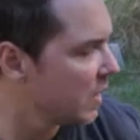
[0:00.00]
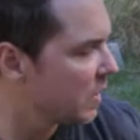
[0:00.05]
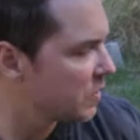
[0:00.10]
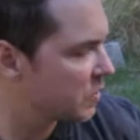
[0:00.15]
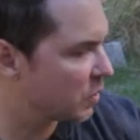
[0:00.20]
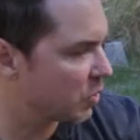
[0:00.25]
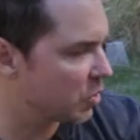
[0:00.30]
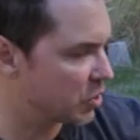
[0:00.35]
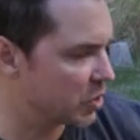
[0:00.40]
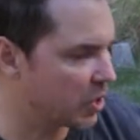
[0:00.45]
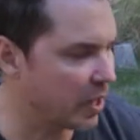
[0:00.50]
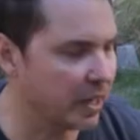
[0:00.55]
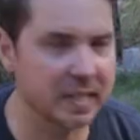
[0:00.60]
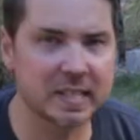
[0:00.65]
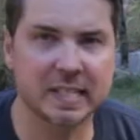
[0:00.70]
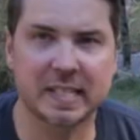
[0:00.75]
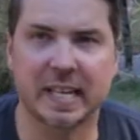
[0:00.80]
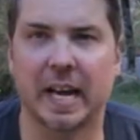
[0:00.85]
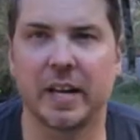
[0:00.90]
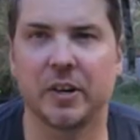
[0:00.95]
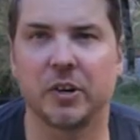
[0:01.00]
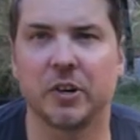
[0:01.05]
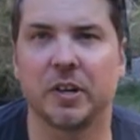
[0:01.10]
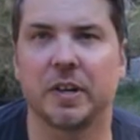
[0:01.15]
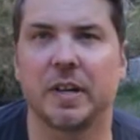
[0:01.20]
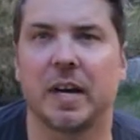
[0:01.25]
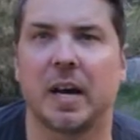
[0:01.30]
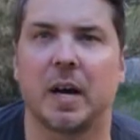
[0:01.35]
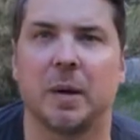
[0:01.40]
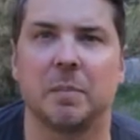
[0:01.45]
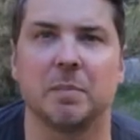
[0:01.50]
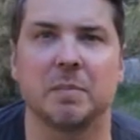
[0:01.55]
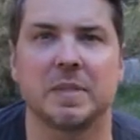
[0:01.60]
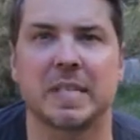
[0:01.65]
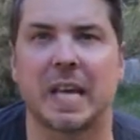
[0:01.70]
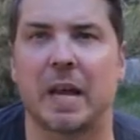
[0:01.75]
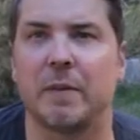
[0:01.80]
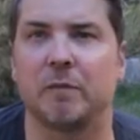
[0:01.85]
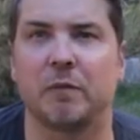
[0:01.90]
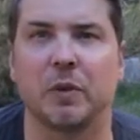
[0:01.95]
So I just got a standard um,
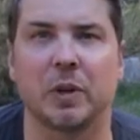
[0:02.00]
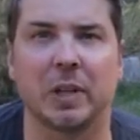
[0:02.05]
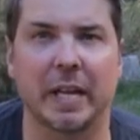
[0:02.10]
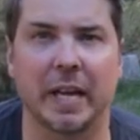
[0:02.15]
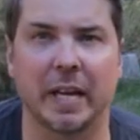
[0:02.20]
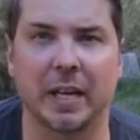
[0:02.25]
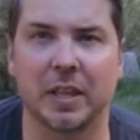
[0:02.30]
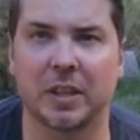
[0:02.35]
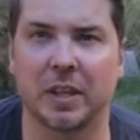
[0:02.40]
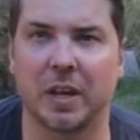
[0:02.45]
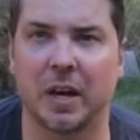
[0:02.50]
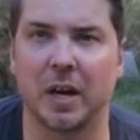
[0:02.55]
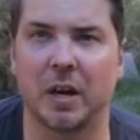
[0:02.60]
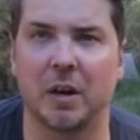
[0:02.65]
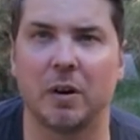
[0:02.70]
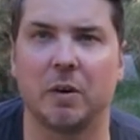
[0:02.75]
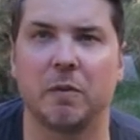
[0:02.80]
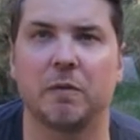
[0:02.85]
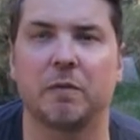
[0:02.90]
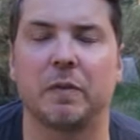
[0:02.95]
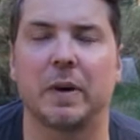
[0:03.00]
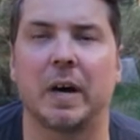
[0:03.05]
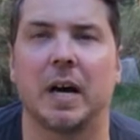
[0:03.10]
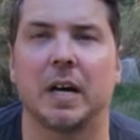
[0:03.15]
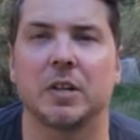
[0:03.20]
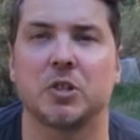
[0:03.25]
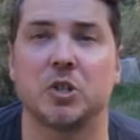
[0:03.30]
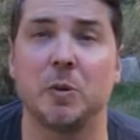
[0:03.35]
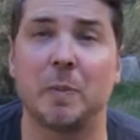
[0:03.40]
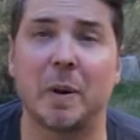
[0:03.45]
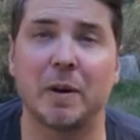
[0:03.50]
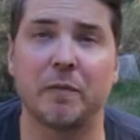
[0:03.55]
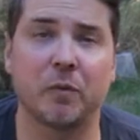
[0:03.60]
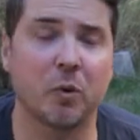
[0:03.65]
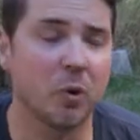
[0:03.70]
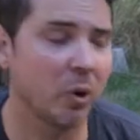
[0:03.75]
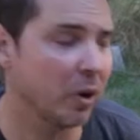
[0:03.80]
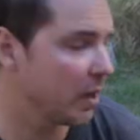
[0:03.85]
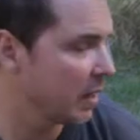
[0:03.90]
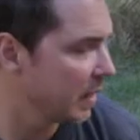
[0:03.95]
10 foot length of uh,
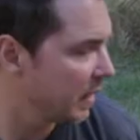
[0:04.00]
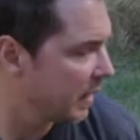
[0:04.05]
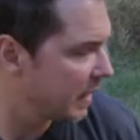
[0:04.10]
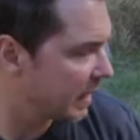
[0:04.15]
2x4,